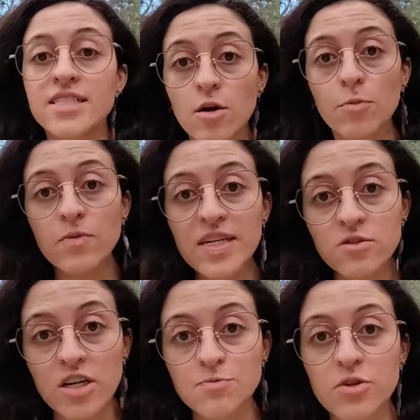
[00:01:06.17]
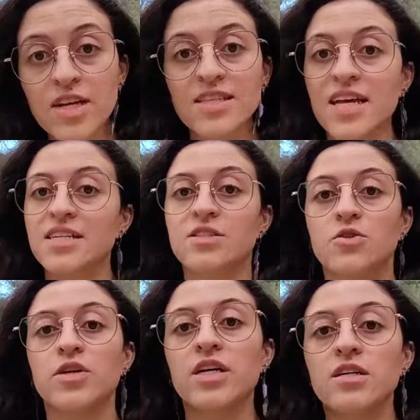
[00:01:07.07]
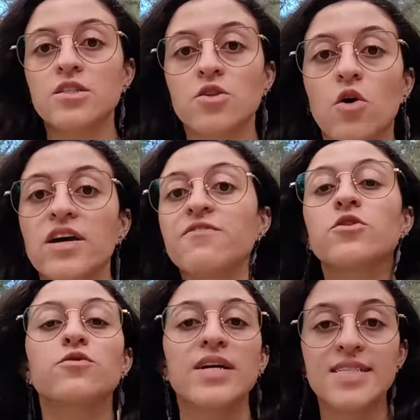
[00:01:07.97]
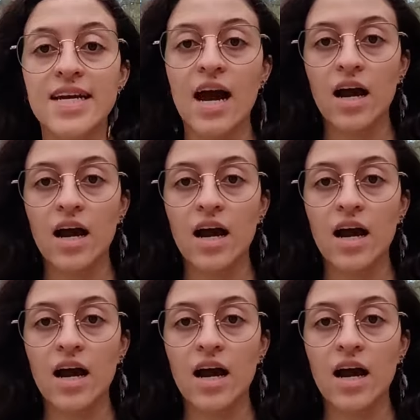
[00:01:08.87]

There is no public transport that takes you here, so if you're renting